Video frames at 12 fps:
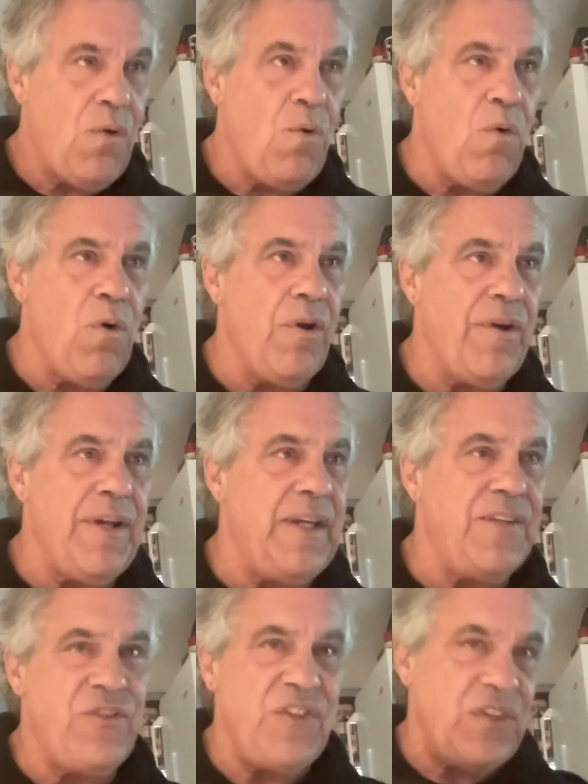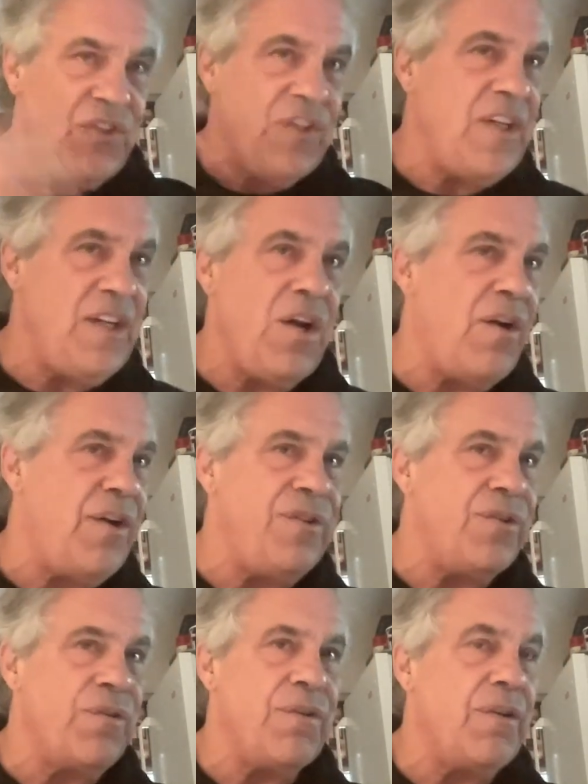or existing
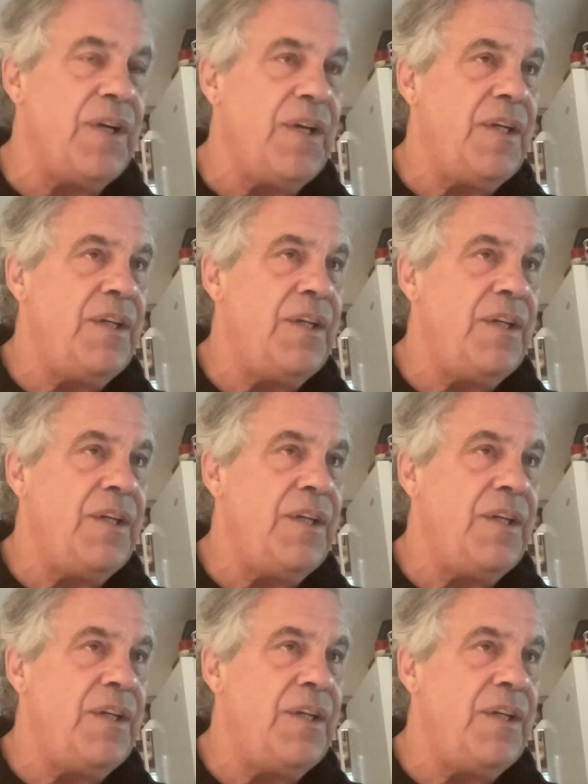under